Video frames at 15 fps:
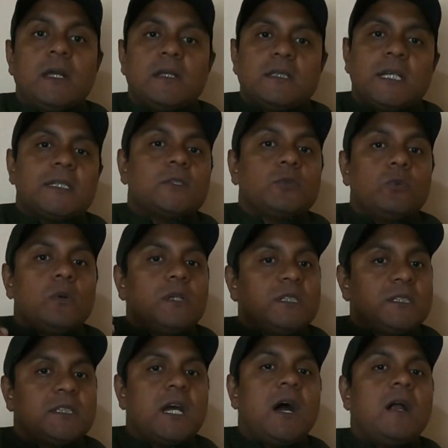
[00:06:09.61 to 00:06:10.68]
Just
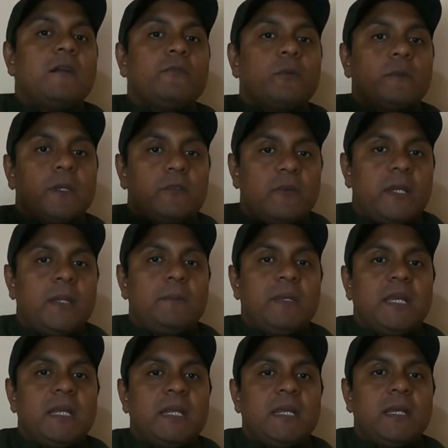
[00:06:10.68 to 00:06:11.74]
start from the very
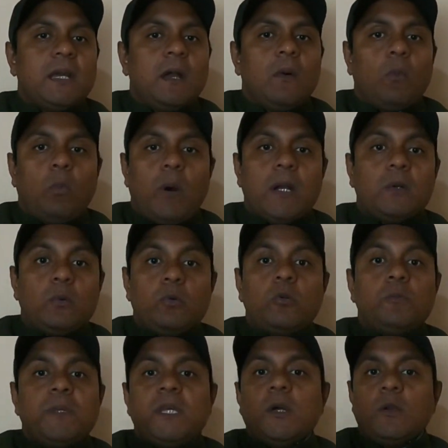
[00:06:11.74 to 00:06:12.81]
beginning, what
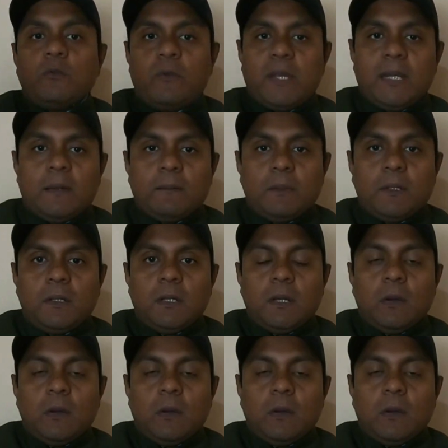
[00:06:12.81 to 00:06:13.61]
would be your variable,